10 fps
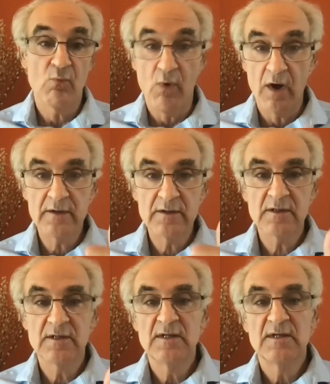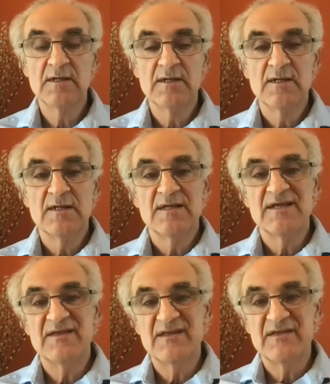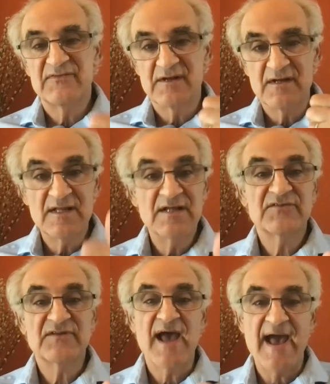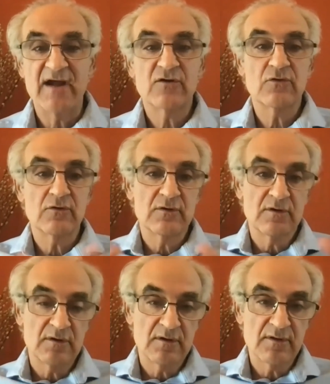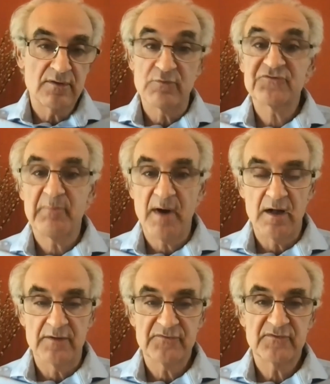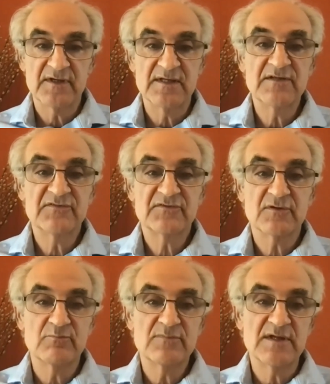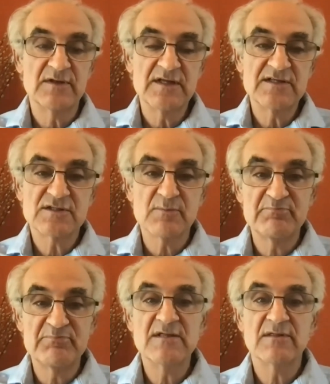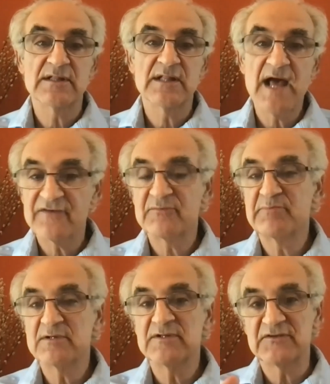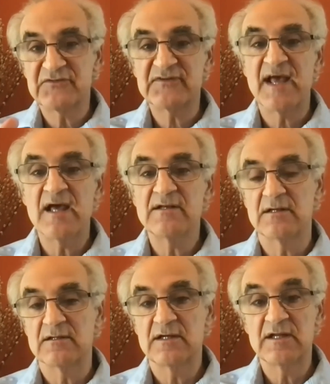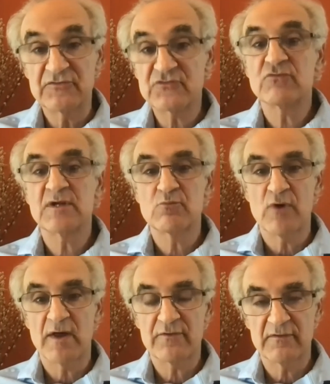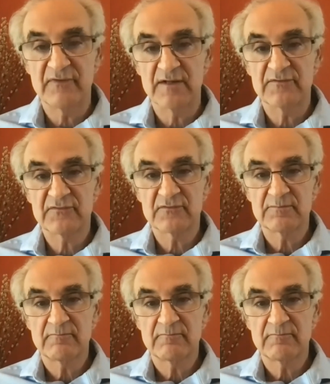One is that it needs to anchor the response. It needs to, it needs to be the last building standing in extreme weather events.